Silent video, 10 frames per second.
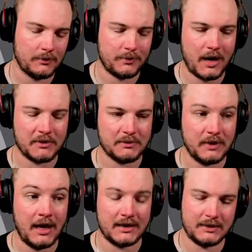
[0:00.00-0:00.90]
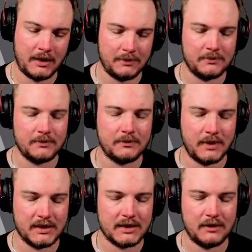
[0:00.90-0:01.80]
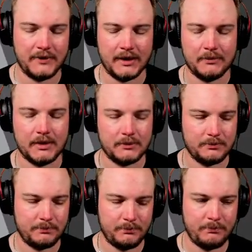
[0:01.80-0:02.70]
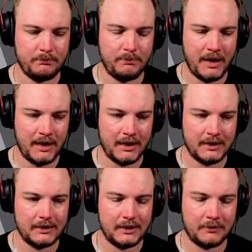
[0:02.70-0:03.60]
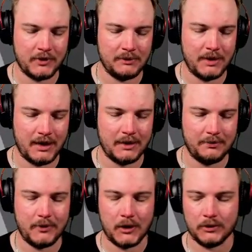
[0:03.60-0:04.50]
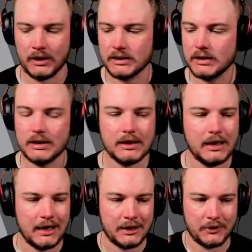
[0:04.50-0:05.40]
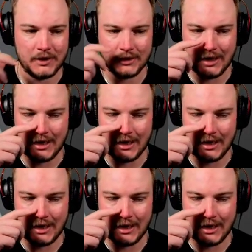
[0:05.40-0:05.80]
perhaps as I'm myself am bad, I'm really bad at Hollow Knight. I don't think that